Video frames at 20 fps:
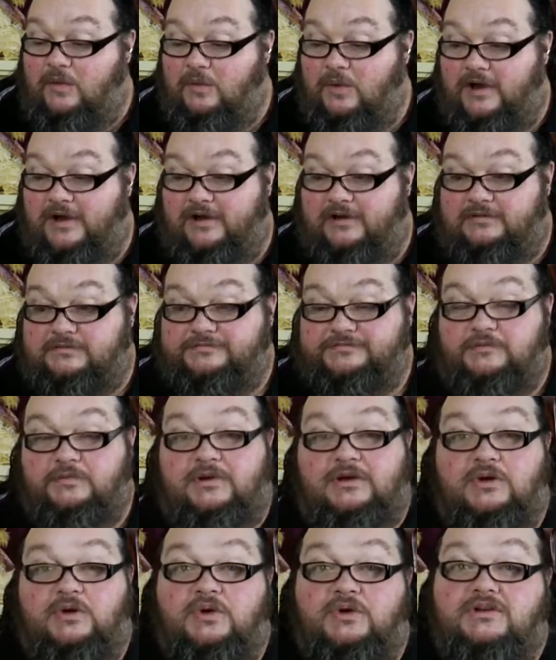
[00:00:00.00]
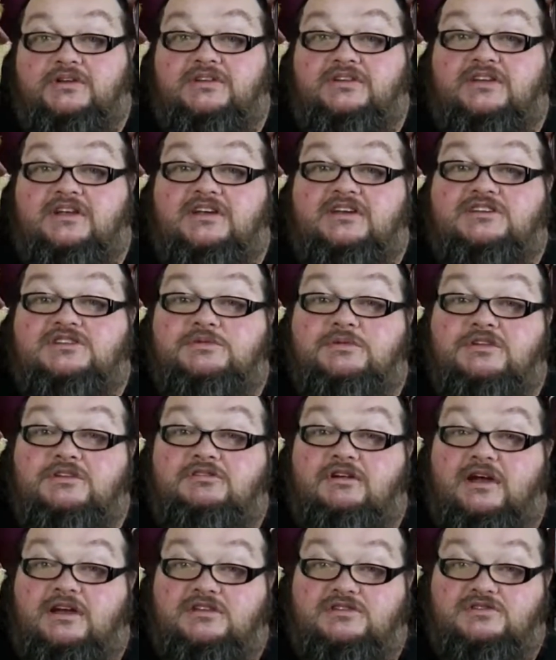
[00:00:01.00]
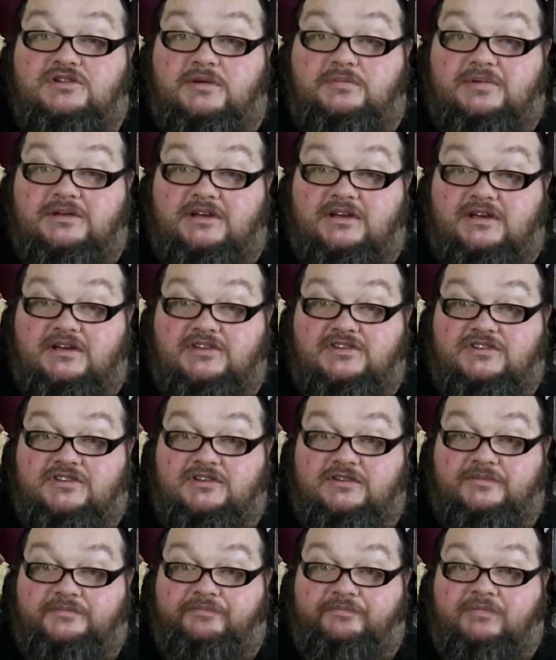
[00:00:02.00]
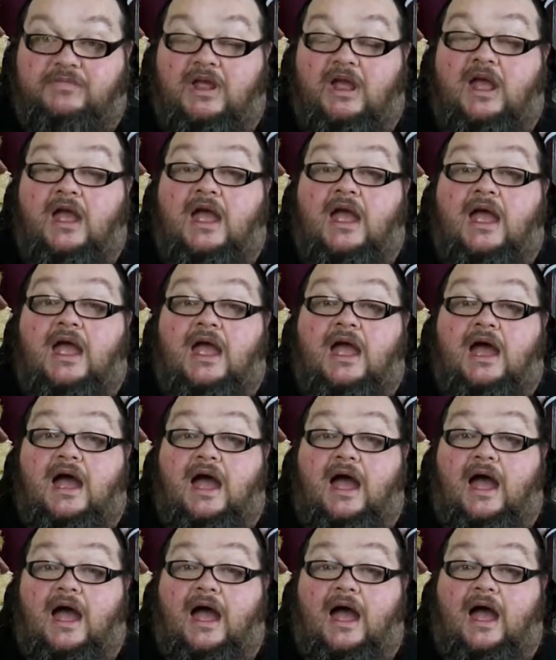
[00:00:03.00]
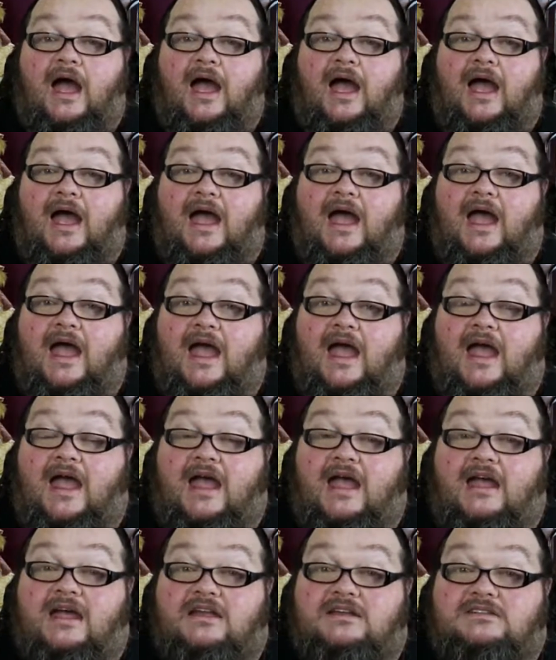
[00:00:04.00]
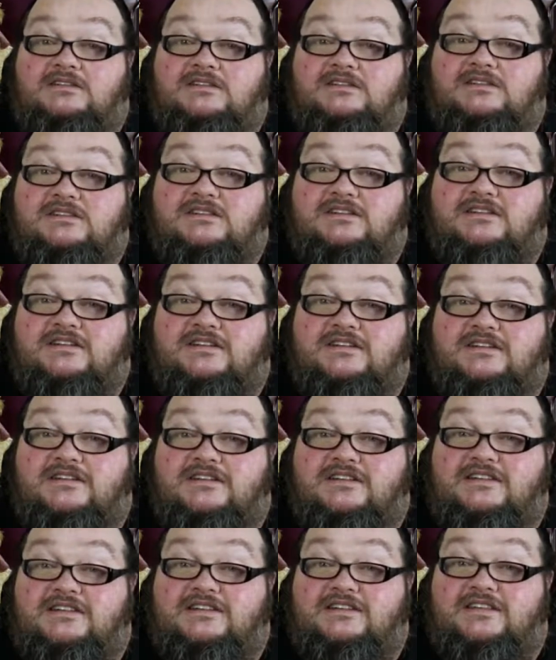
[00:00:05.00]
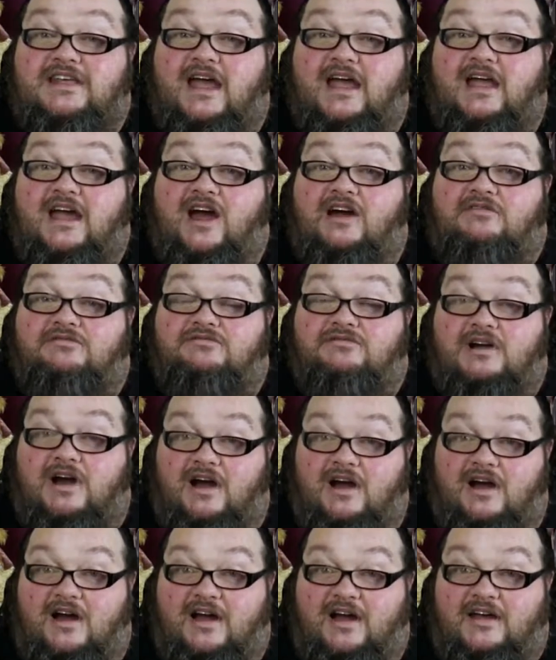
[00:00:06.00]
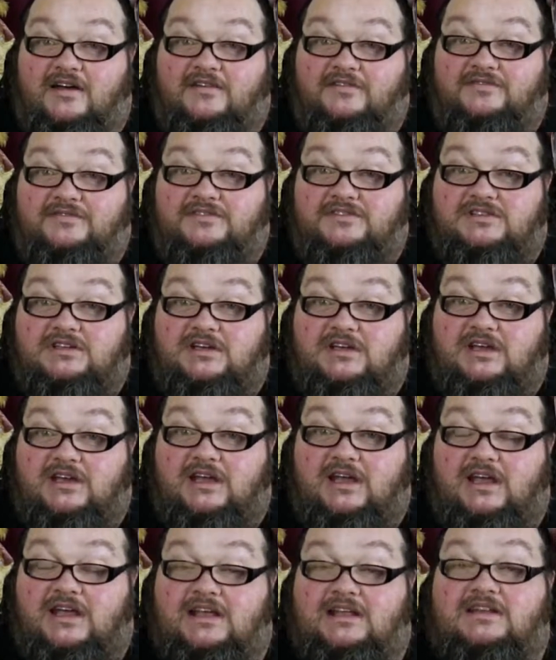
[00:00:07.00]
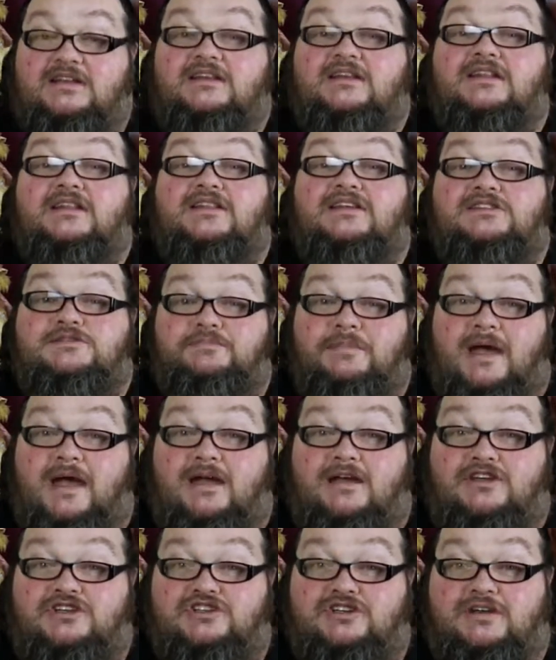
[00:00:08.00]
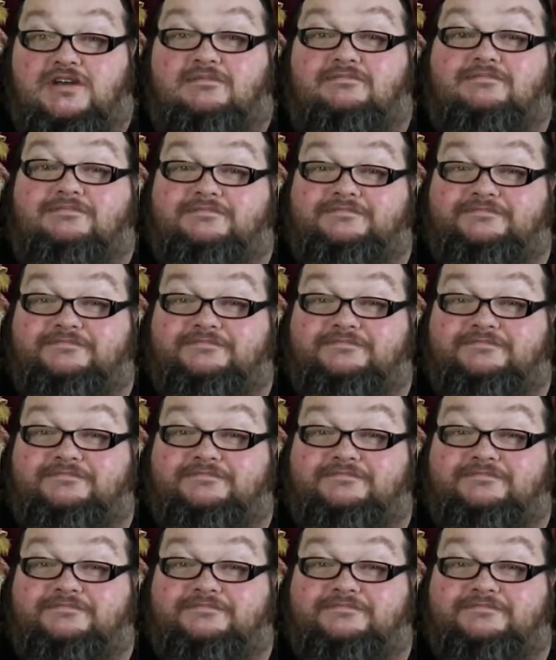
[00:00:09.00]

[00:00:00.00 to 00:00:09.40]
Well, we ordered these with great trepidation, and they arrived in this packaging.